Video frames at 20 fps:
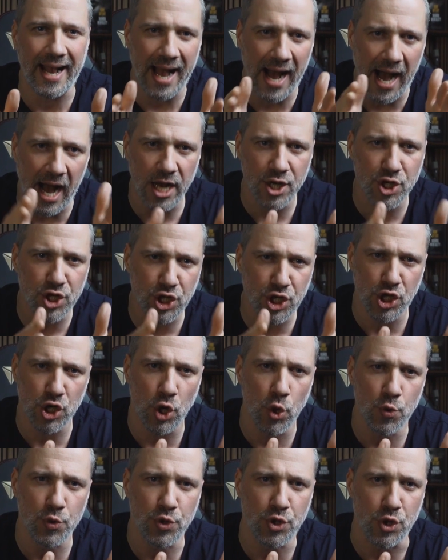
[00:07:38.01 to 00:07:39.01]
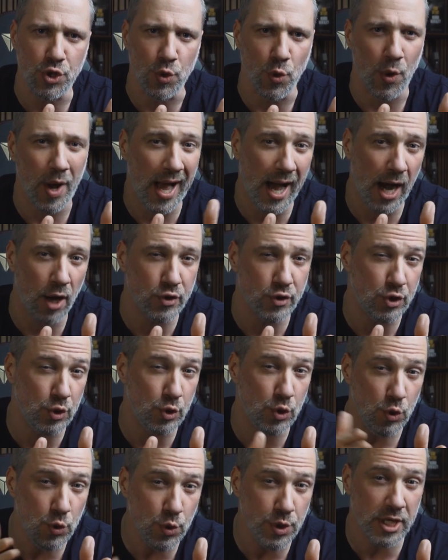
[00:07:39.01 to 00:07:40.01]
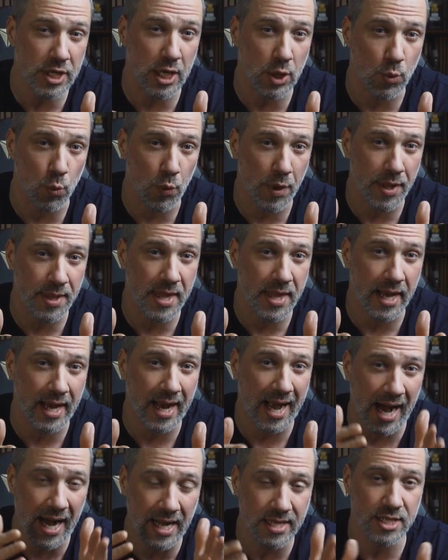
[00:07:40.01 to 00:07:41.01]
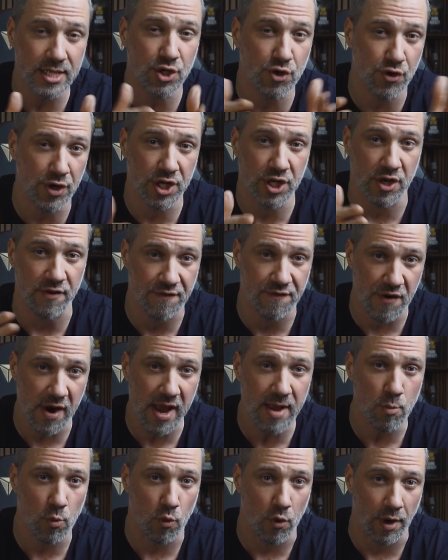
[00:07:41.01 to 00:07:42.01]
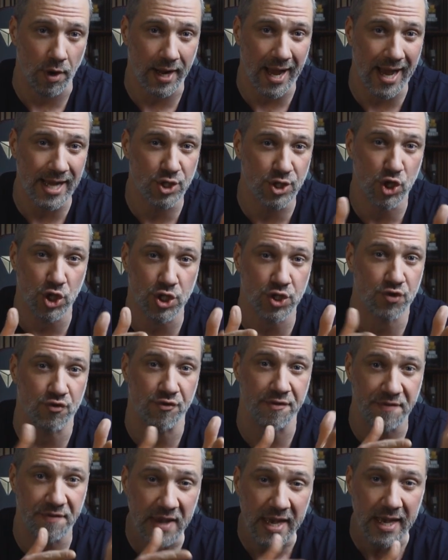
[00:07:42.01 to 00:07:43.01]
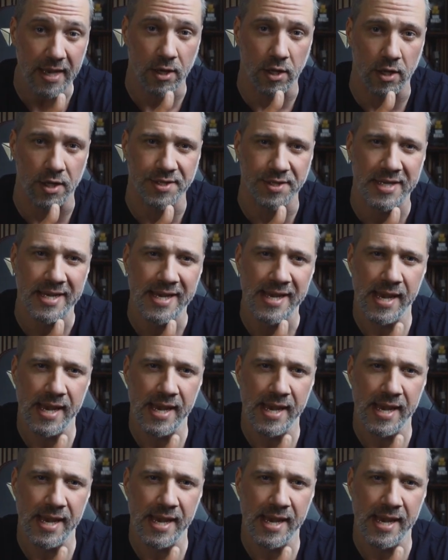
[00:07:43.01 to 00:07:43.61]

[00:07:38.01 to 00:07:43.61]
can't show you how to use it with the content creation framework I just revealed